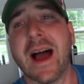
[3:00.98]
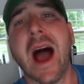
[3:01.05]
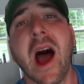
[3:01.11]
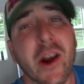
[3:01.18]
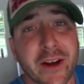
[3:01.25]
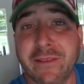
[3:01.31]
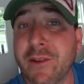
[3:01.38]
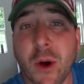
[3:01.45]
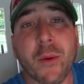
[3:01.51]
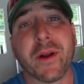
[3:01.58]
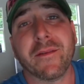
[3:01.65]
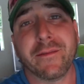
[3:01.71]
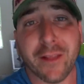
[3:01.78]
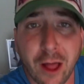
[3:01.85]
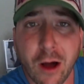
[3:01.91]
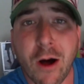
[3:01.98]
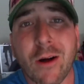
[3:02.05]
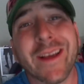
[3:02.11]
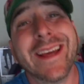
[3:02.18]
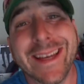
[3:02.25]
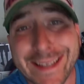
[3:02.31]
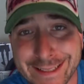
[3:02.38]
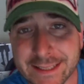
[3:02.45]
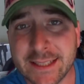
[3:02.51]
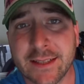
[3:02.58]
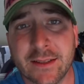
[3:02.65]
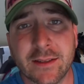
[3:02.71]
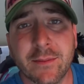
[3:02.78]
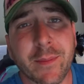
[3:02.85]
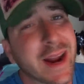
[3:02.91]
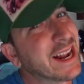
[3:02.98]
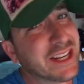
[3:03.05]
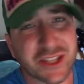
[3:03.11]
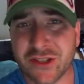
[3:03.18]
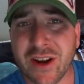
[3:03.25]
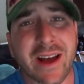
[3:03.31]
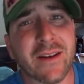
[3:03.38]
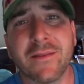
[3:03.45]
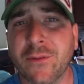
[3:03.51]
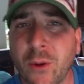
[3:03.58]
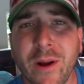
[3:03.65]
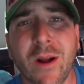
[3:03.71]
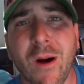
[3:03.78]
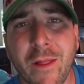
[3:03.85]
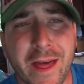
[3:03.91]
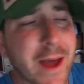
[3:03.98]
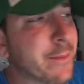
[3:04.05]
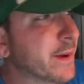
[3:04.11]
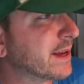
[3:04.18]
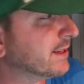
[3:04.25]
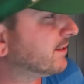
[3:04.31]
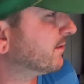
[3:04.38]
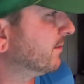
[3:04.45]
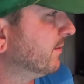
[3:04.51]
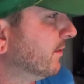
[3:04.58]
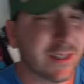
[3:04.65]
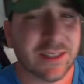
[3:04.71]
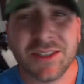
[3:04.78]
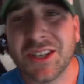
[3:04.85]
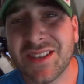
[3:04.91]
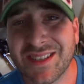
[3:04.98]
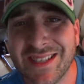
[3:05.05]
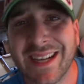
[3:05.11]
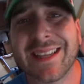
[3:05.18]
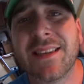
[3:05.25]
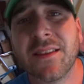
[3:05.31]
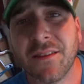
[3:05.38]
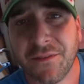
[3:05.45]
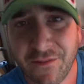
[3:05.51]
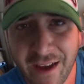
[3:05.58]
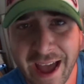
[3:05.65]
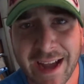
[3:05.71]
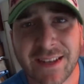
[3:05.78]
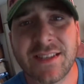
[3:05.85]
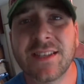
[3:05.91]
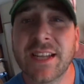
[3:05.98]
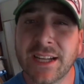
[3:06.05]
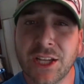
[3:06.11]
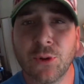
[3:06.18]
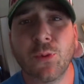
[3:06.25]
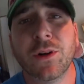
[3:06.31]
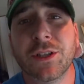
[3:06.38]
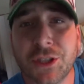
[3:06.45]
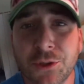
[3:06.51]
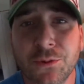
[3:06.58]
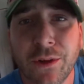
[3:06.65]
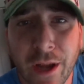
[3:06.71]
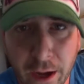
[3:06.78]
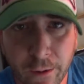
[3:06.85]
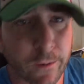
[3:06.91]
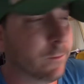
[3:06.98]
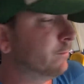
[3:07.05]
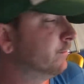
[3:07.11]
I don't even know what a vlog is, but I just try to avoid all that mess. Just stick to the facts, stick to what you know.